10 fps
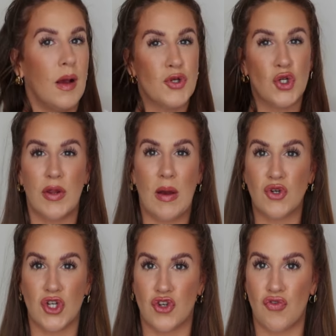I'm sure that
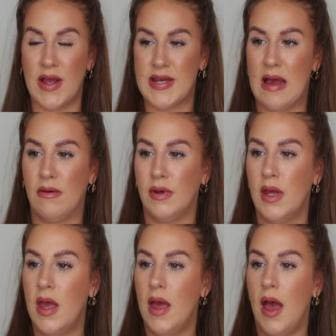would just dry down.
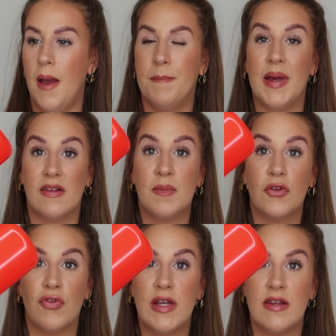But it
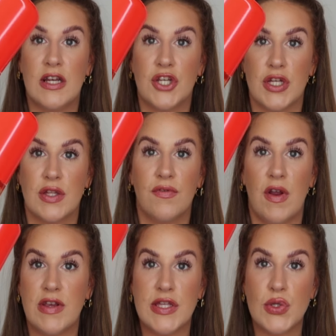smells really delicious,
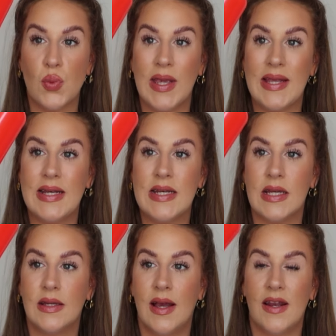very
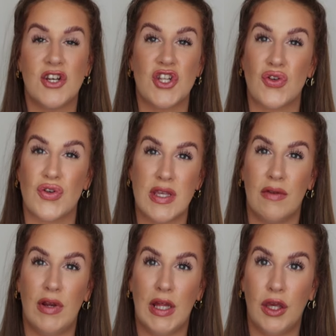sweet. And I just thought
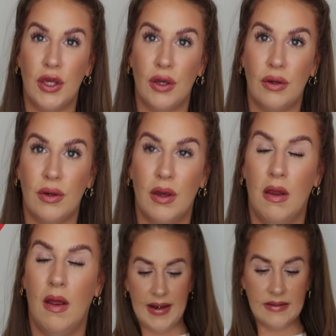something really cute.
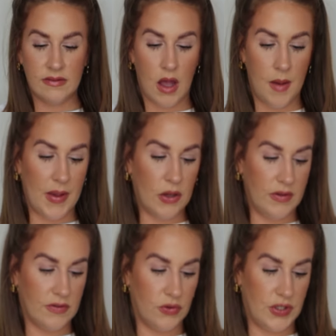Next up, I got
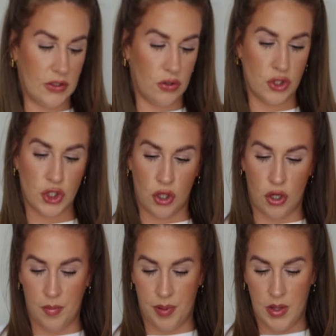this on TikTok
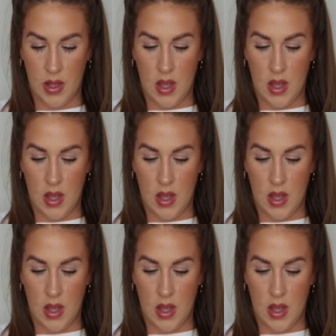shop.